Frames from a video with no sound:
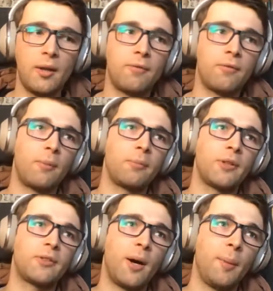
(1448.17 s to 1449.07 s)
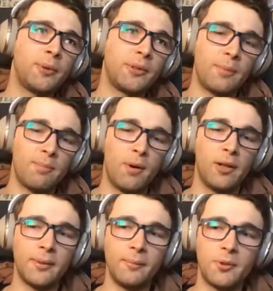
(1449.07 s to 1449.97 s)
from the top to the
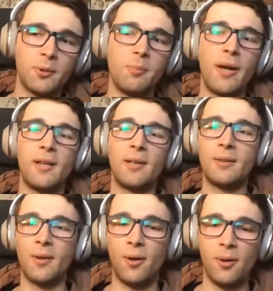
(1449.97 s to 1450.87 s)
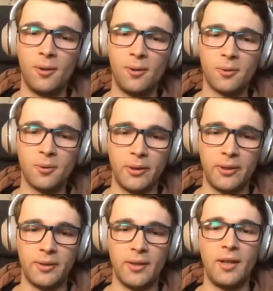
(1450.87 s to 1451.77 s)
bottom to make it all
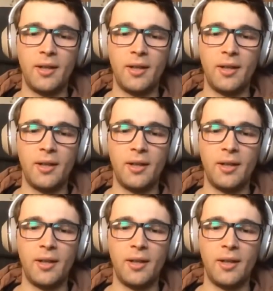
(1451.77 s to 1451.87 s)
green.